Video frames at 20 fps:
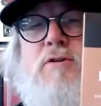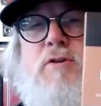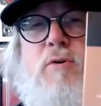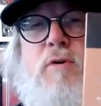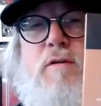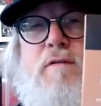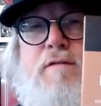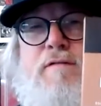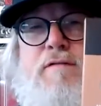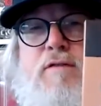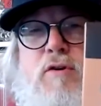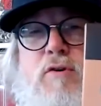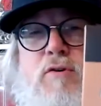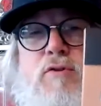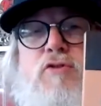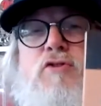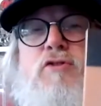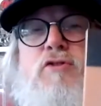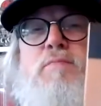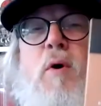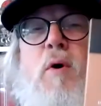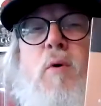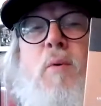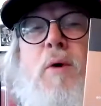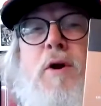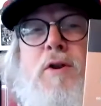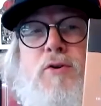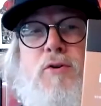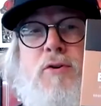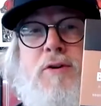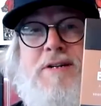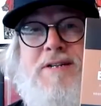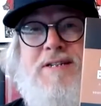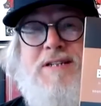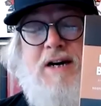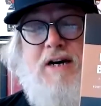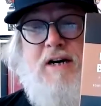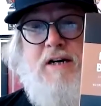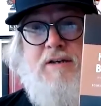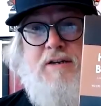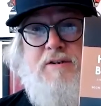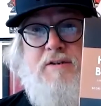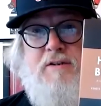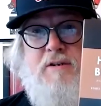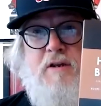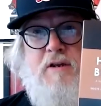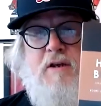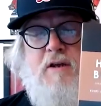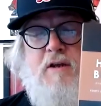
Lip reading: to infuse, but when you're done,